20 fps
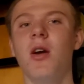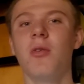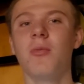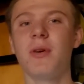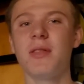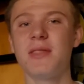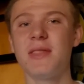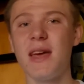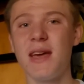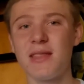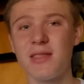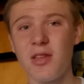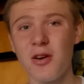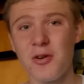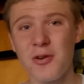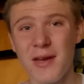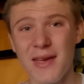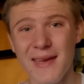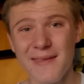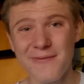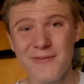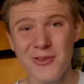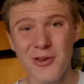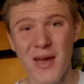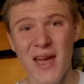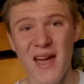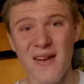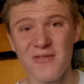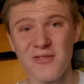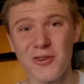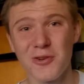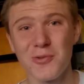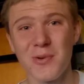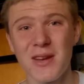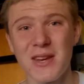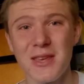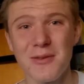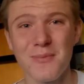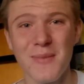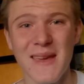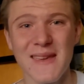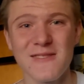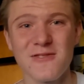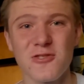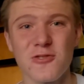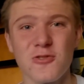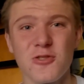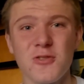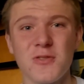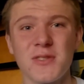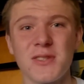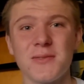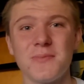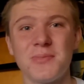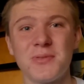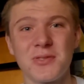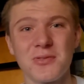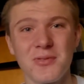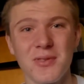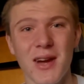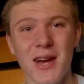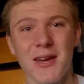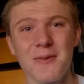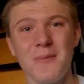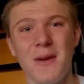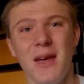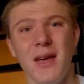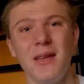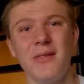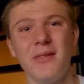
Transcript: With that though, if you haven't already, make sure to subscribe,